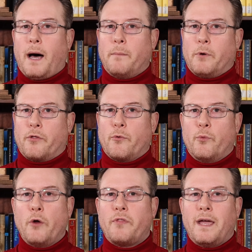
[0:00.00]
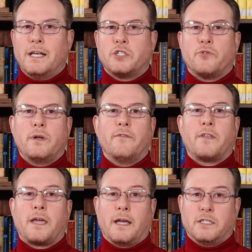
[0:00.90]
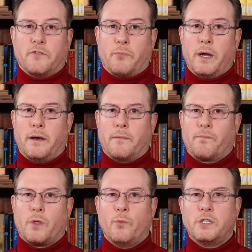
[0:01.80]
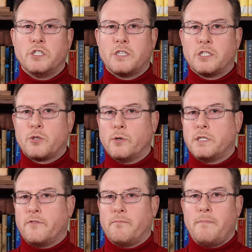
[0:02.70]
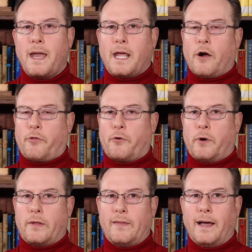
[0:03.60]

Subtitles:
Monmouth wrote the History of the Kings of Britain, which is the source of many Arthurian